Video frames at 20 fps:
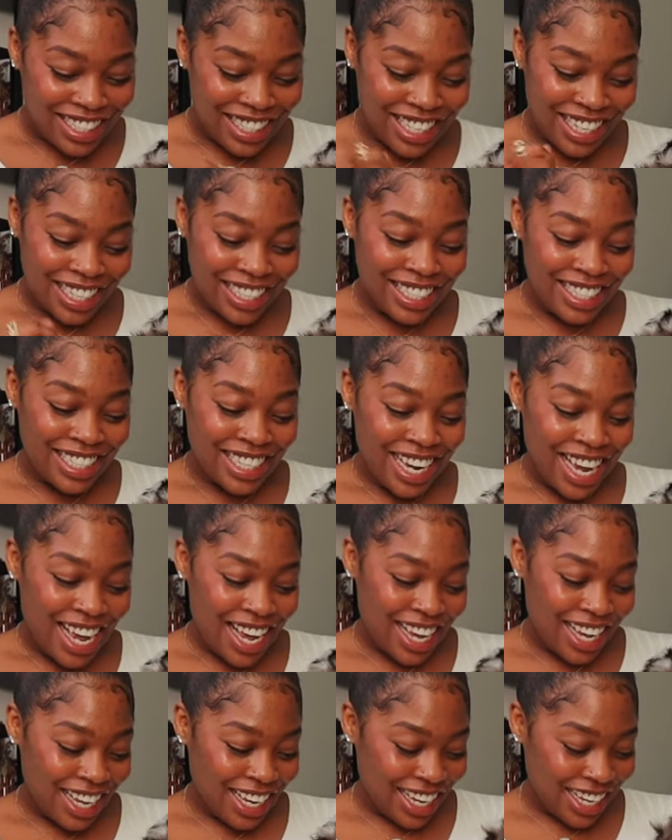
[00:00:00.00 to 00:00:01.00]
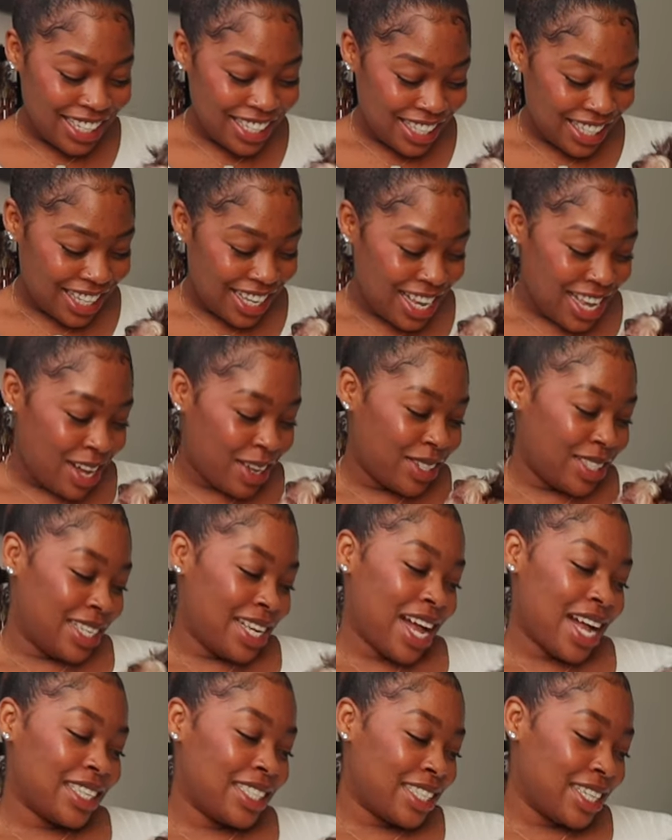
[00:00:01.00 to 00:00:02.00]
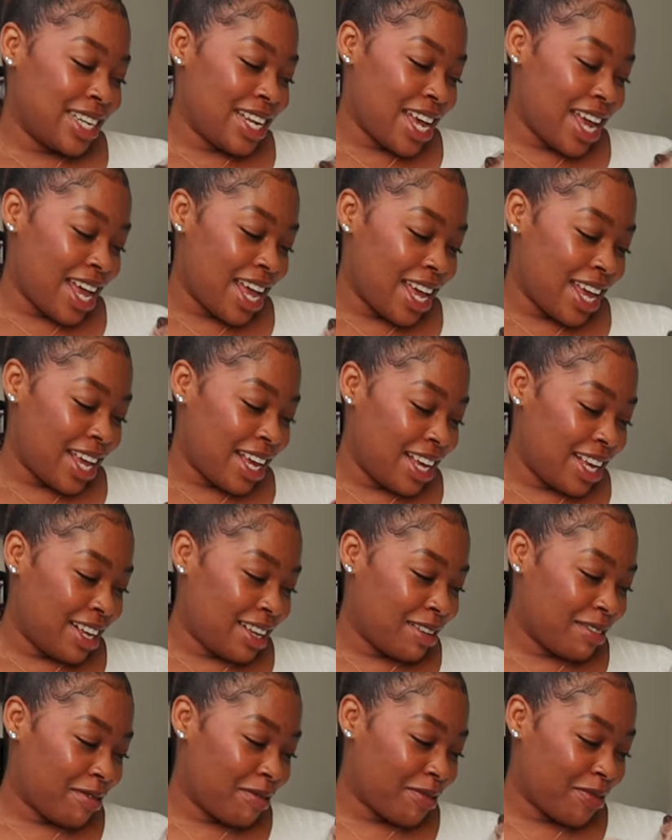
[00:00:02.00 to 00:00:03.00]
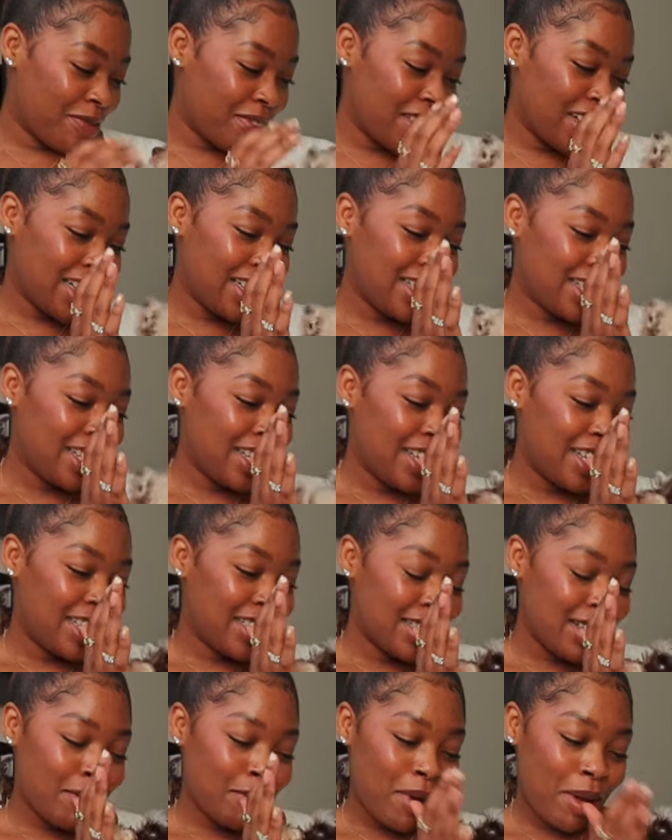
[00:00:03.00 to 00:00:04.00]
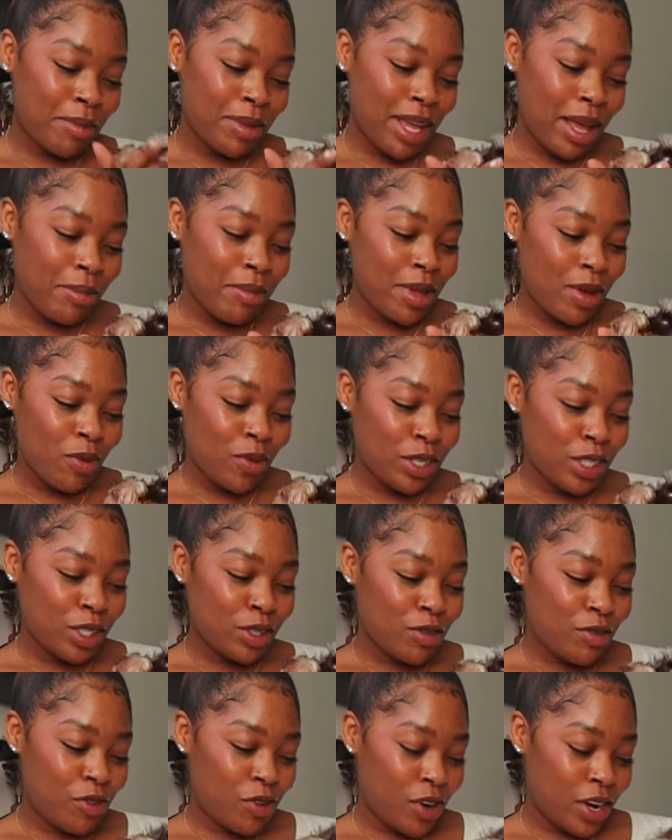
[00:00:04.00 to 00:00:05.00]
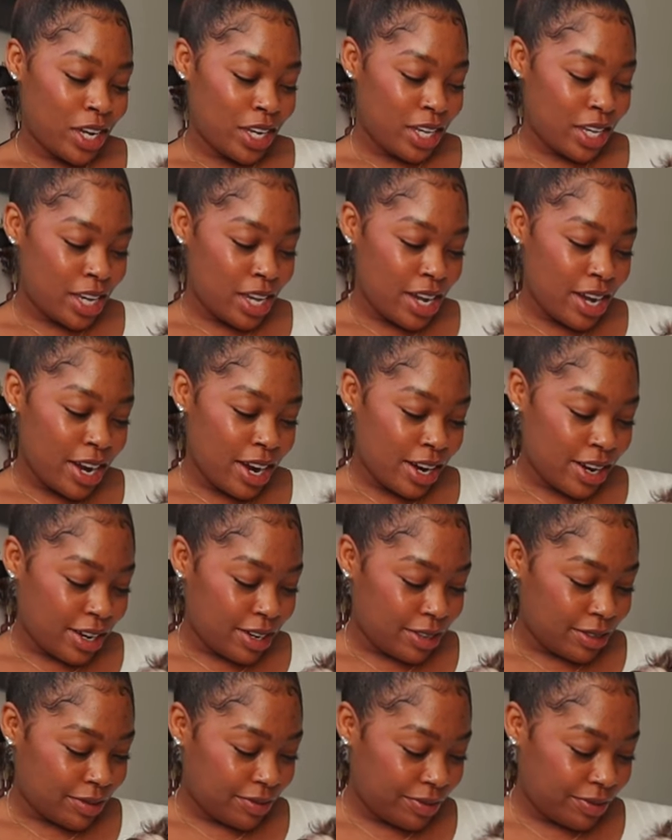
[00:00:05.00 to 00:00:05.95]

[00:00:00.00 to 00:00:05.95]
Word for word: Today is Theo's Gotcha Day. Say, mommy, I've been with you for a year.